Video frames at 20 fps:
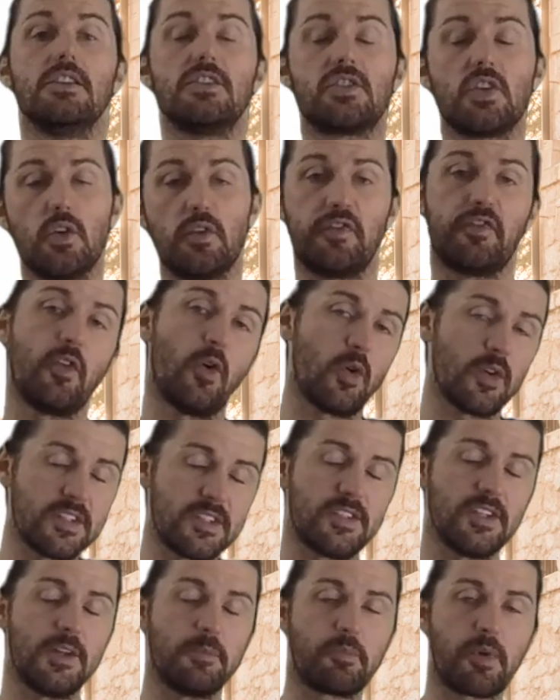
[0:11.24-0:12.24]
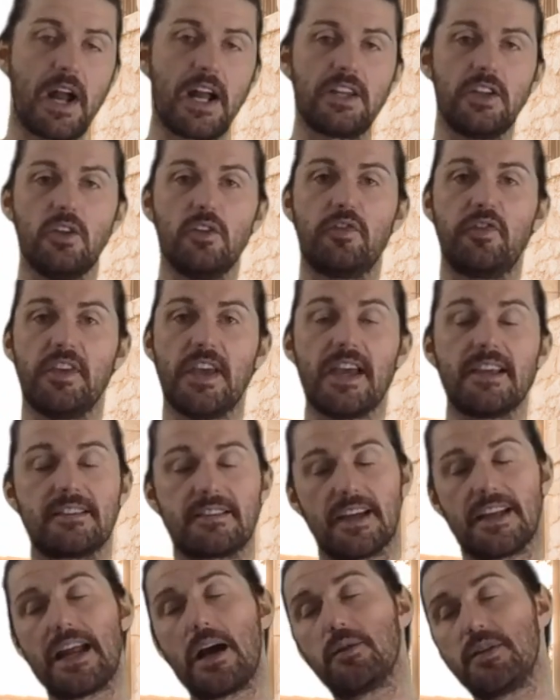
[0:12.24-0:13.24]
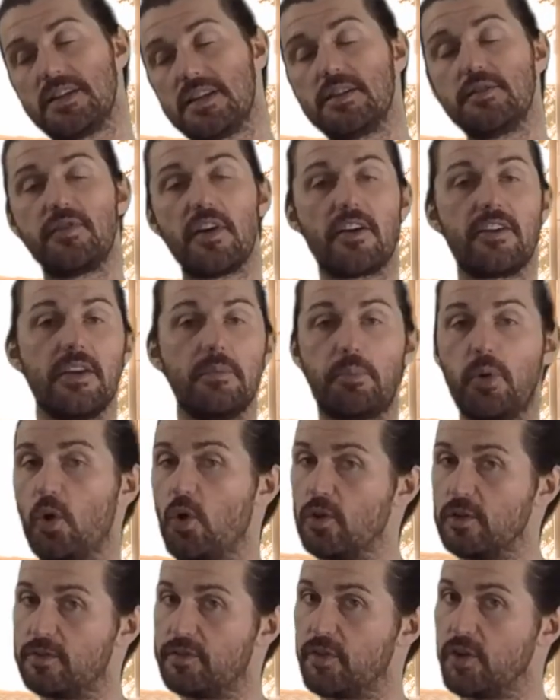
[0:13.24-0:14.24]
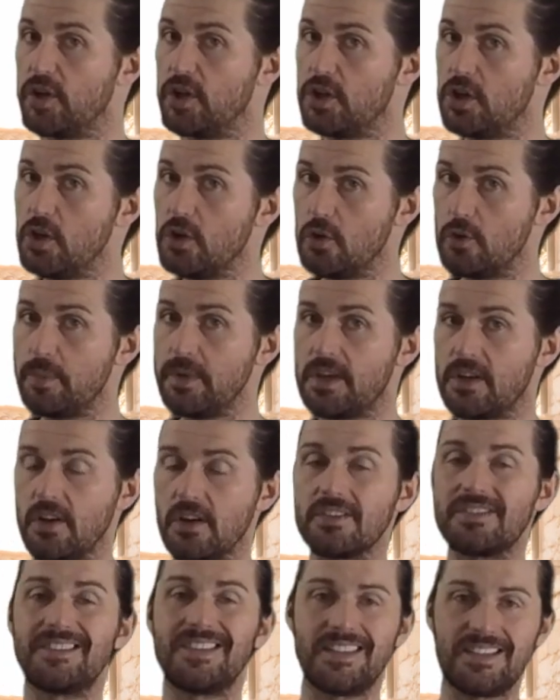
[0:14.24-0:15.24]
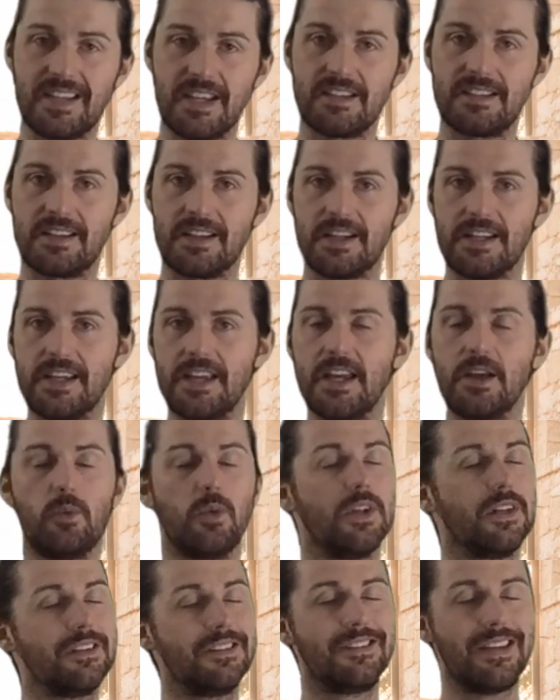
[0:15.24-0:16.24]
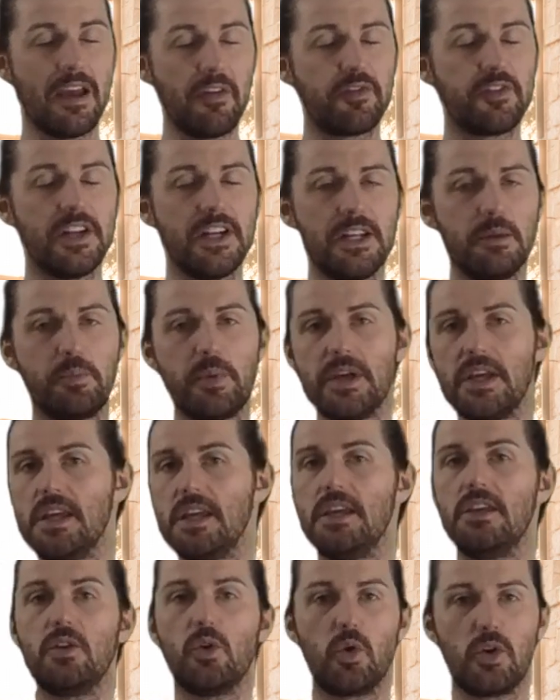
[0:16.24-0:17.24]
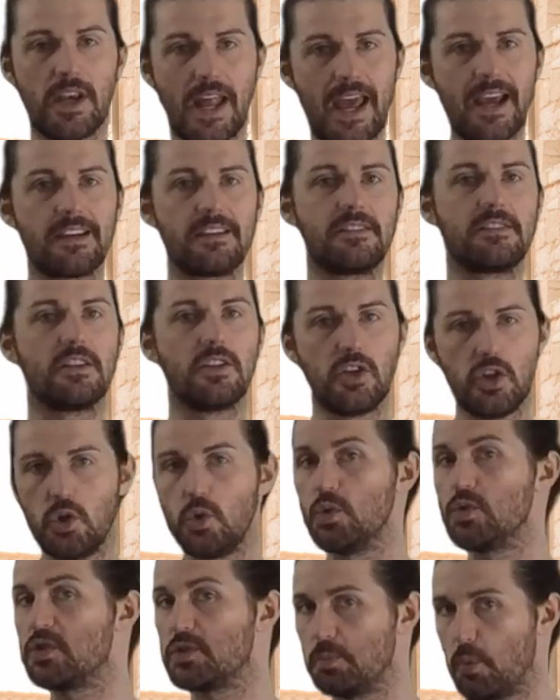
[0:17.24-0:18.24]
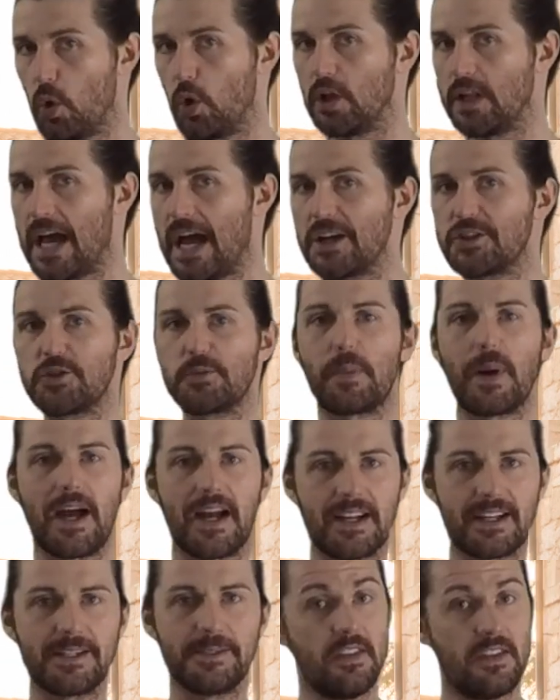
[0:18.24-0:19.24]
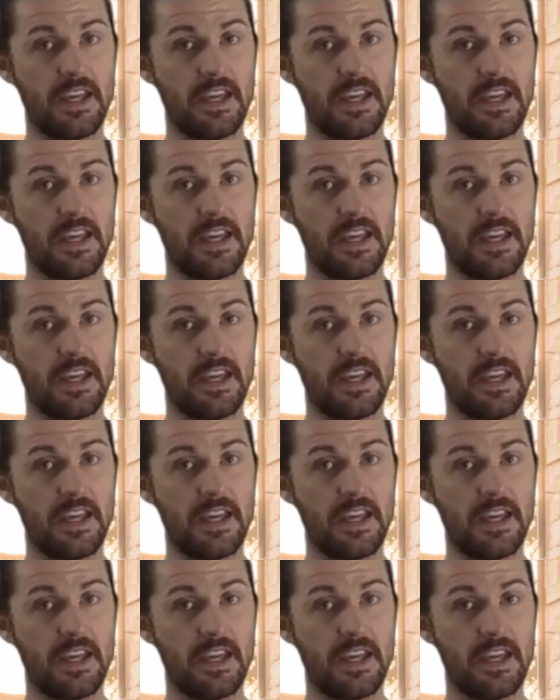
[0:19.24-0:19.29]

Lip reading: So Ford has done a brand new Fiesta. Now this is very important for you because statistically it will definitely be your next new small hatchback.